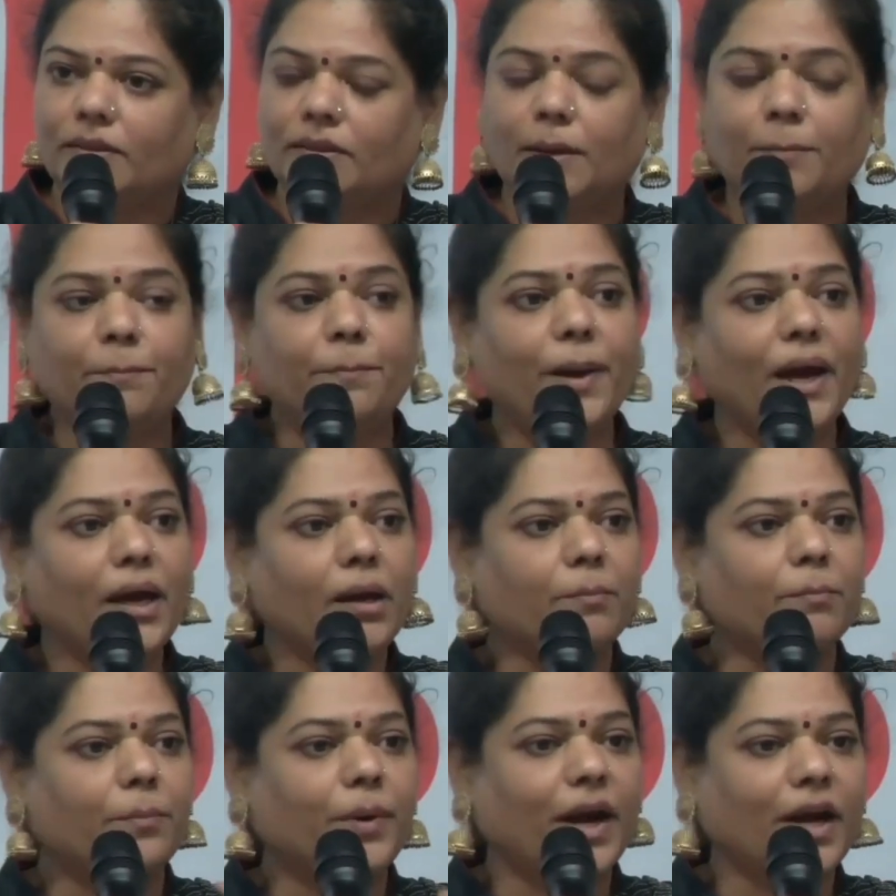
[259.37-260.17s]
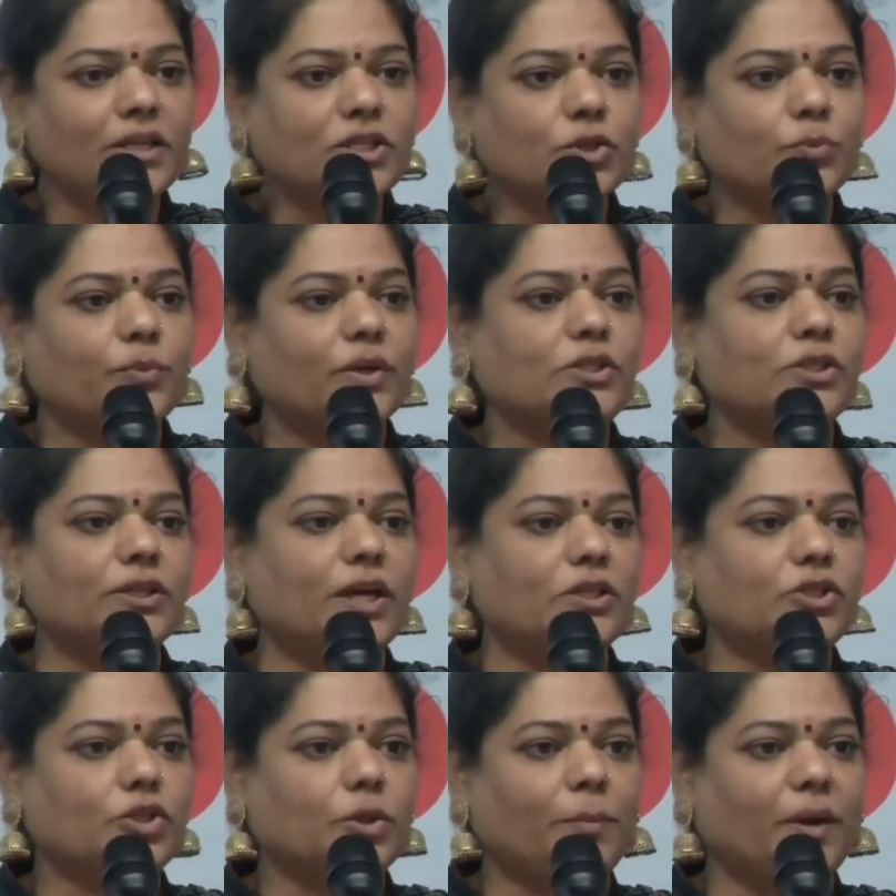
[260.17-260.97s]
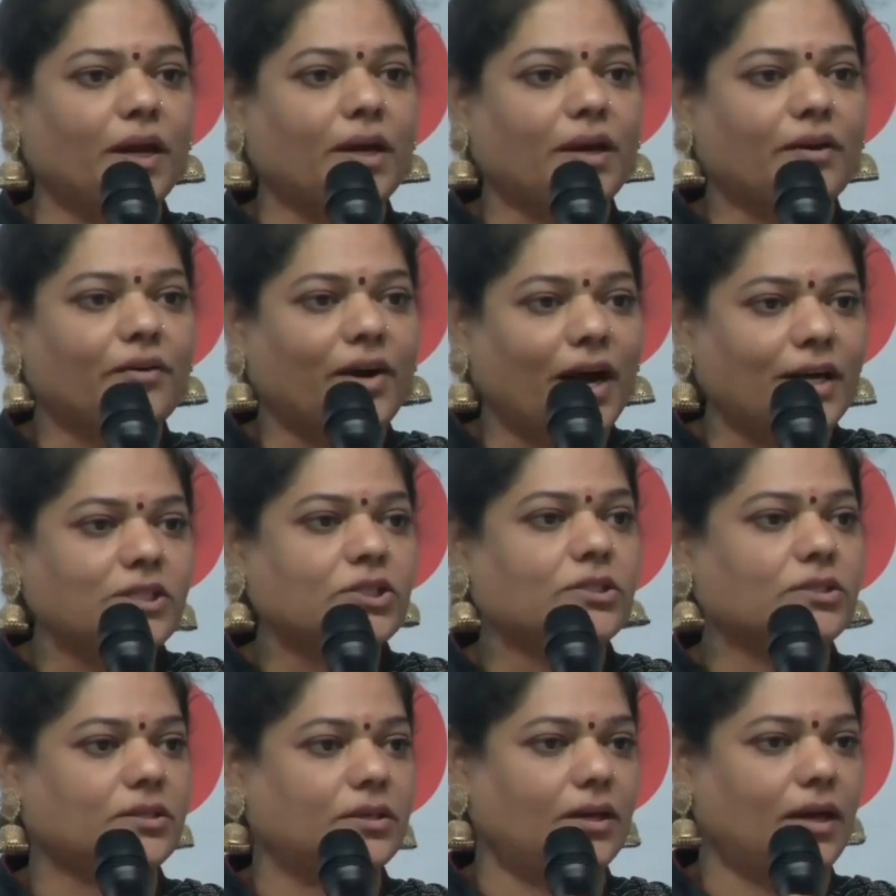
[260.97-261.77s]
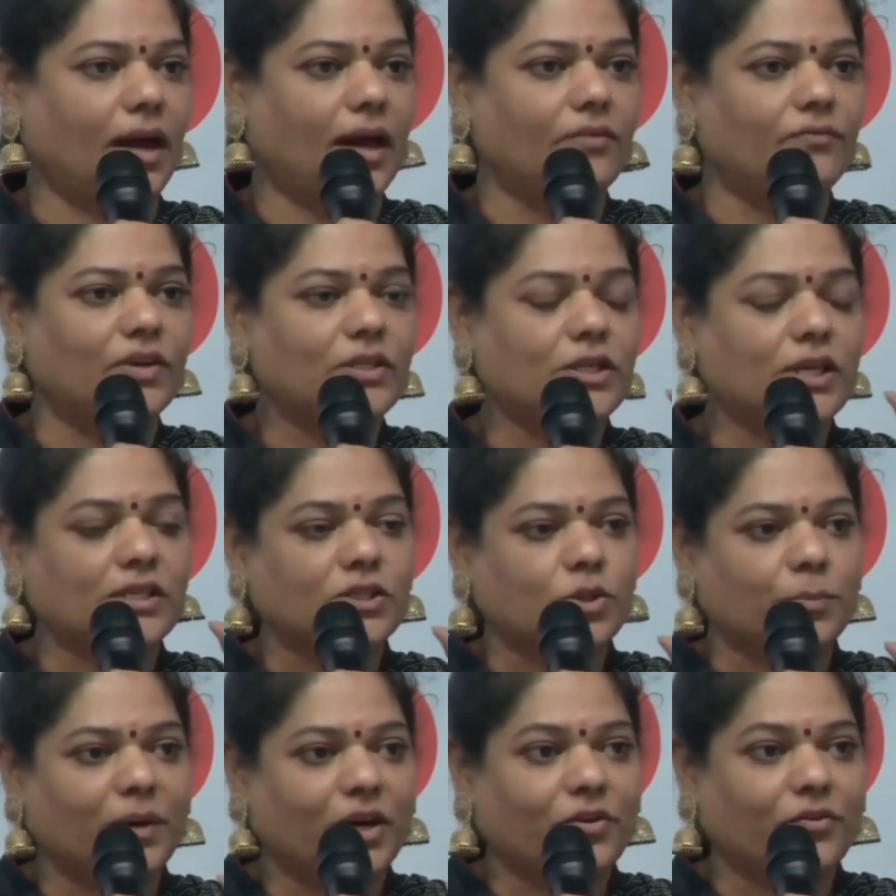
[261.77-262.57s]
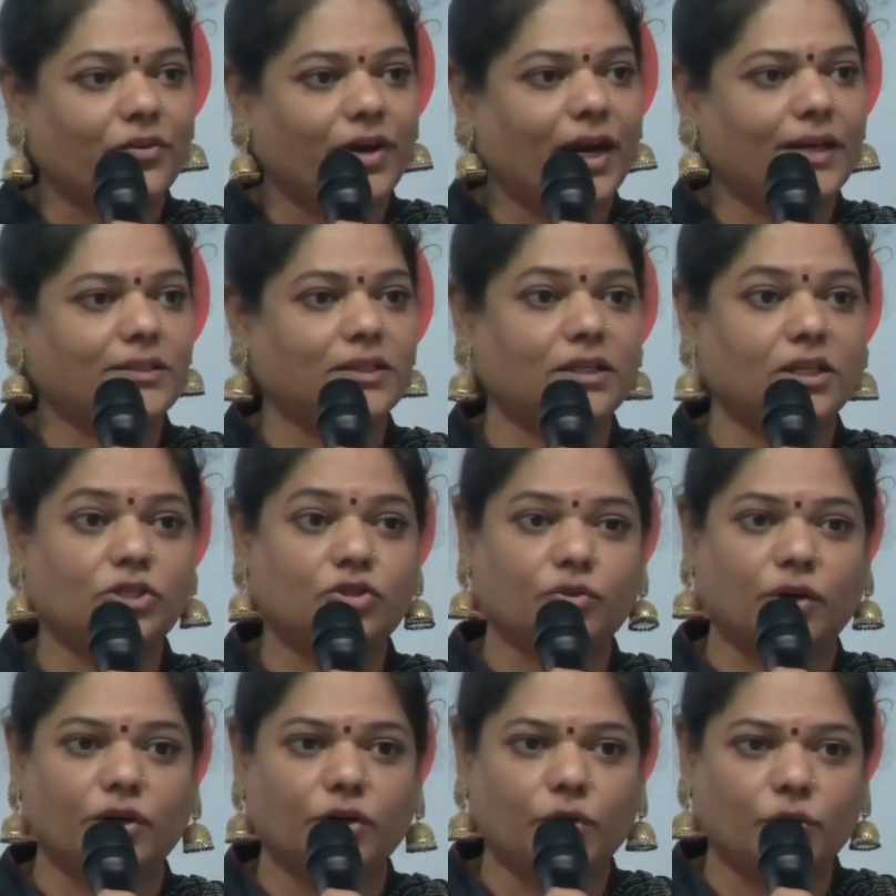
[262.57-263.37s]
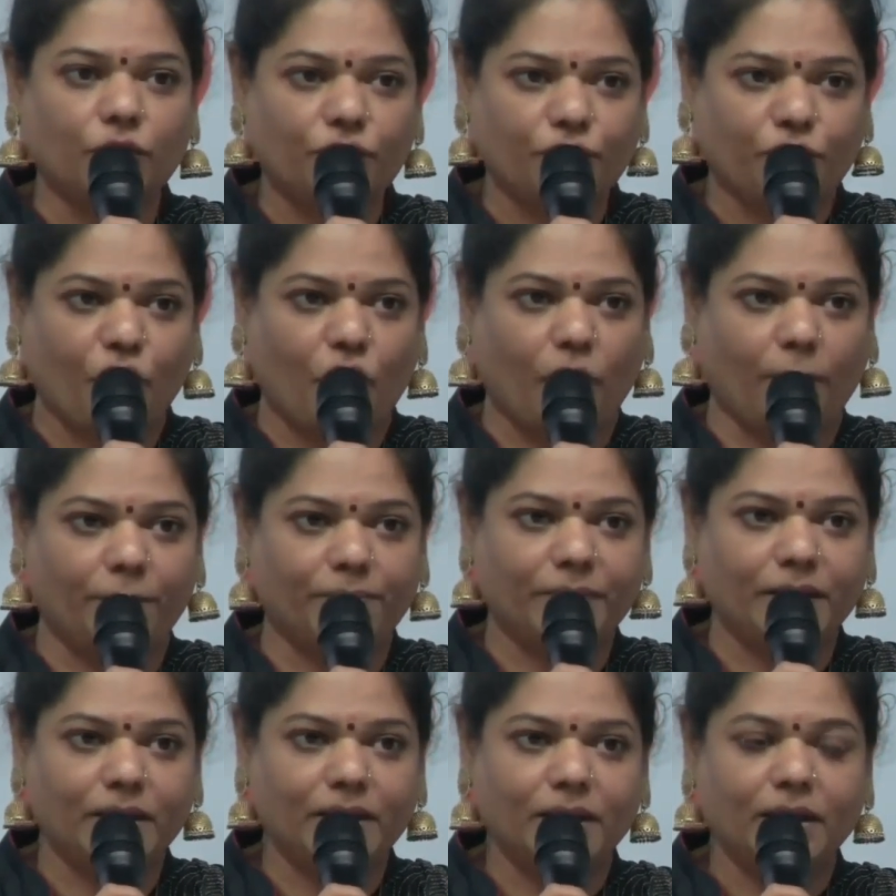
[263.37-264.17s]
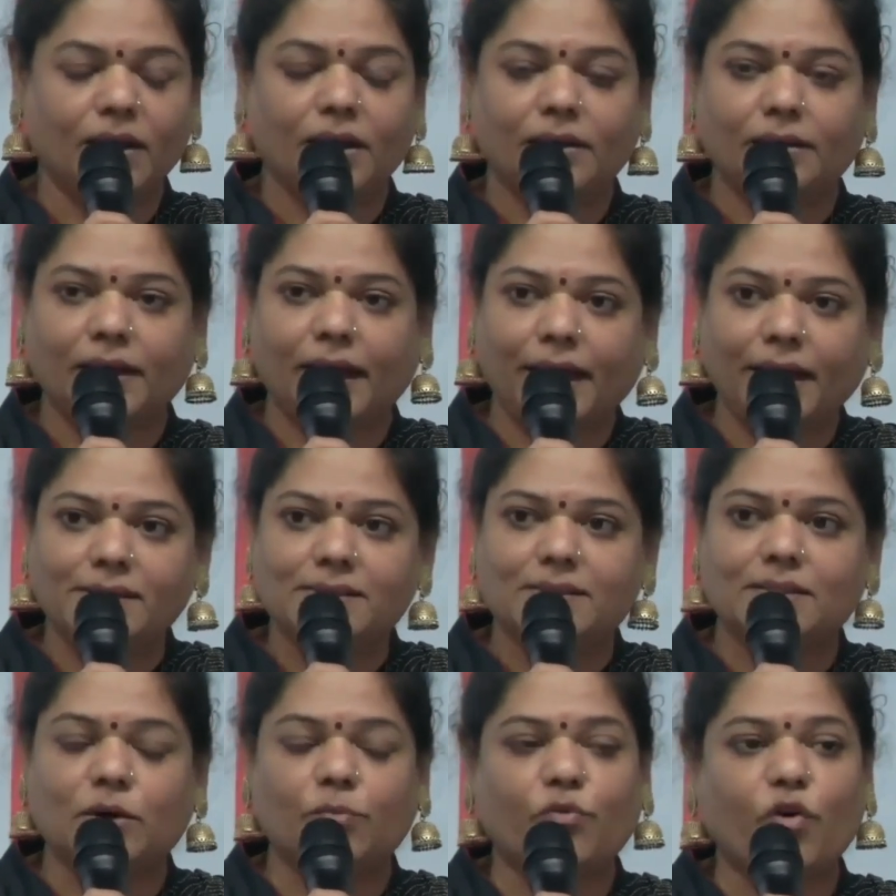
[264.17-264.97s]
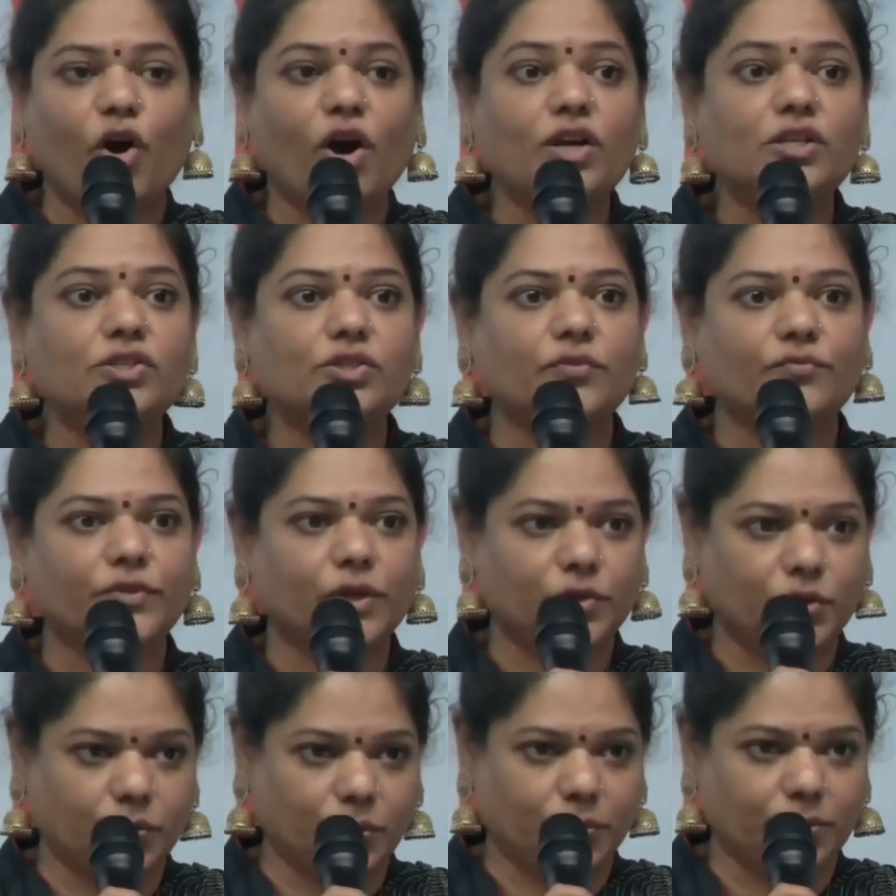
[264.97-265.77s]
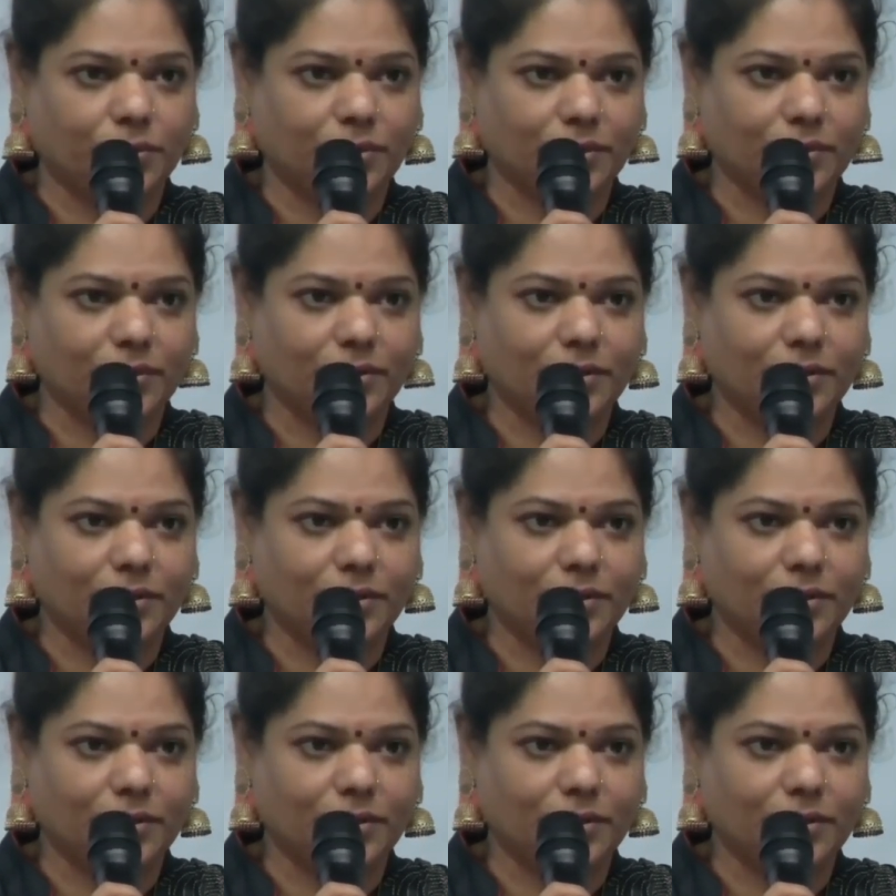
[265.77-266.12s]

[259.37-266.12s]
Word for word: The big bridge which needs to be crashed and which has to be created into a new form takes the voice of the youth,